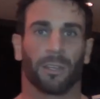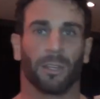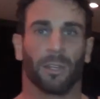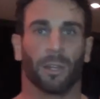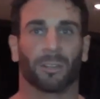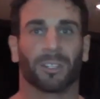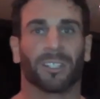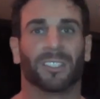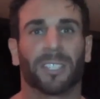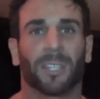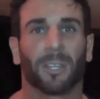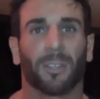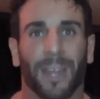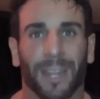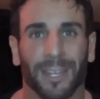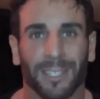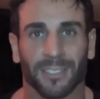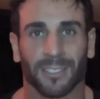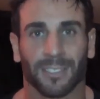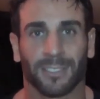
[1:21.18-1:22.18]
you know, consider that
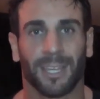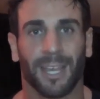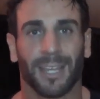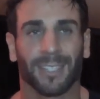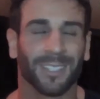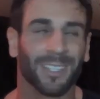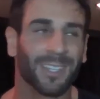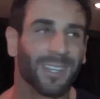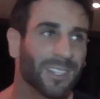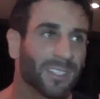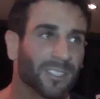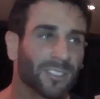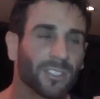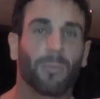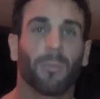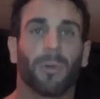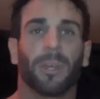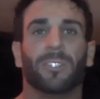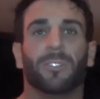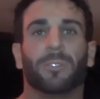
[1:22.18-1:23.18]
a success. In some
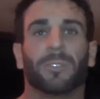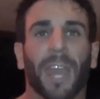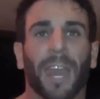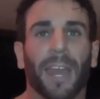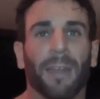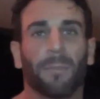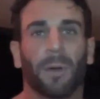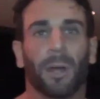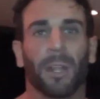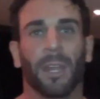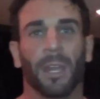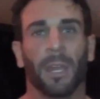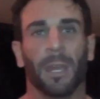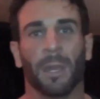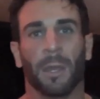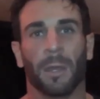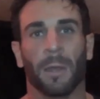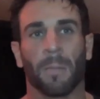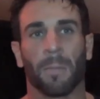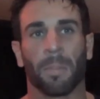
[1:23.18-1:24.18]
ways you can, but
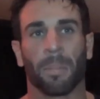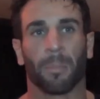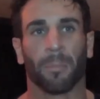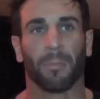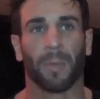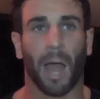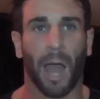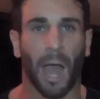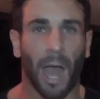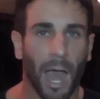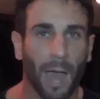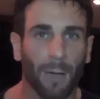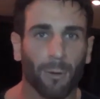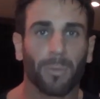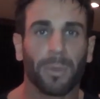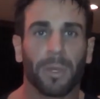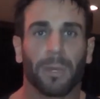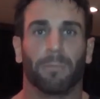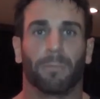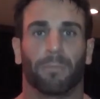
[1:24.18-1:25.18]
I, I will
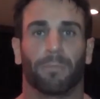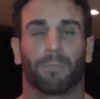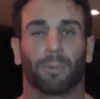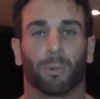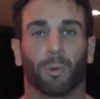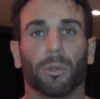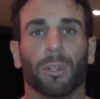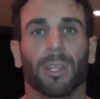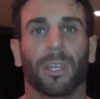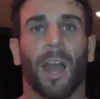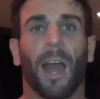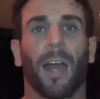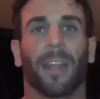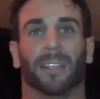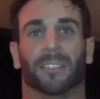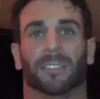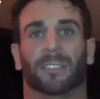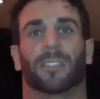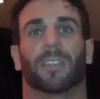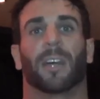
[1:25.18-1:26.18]
be brutally
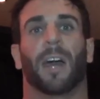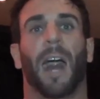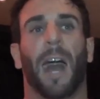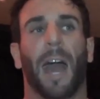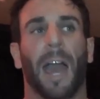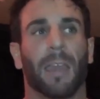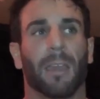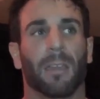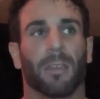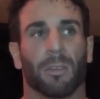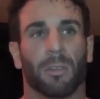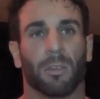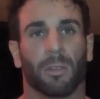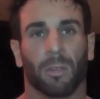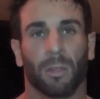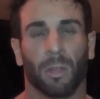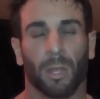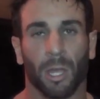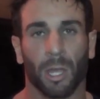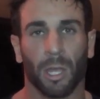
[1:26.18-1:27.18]
honest. I
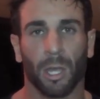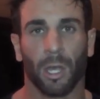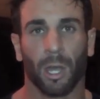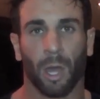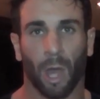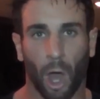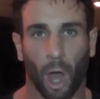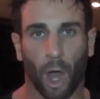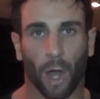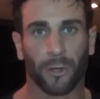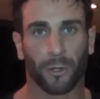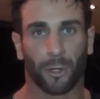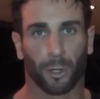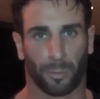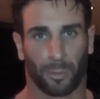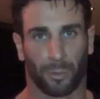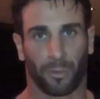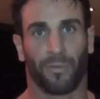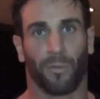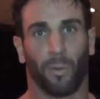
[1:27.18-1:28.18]

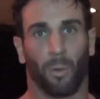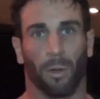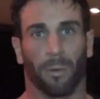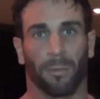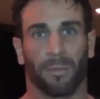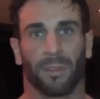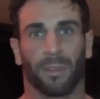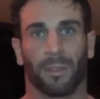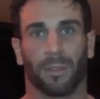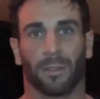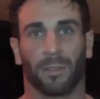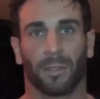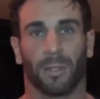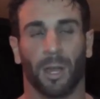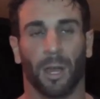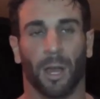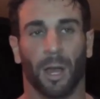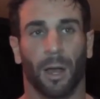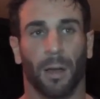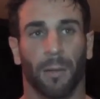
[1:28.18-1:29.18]
underperformed.
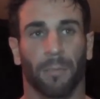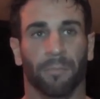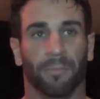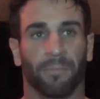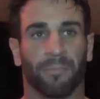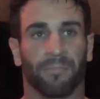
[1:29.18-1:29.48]
Um,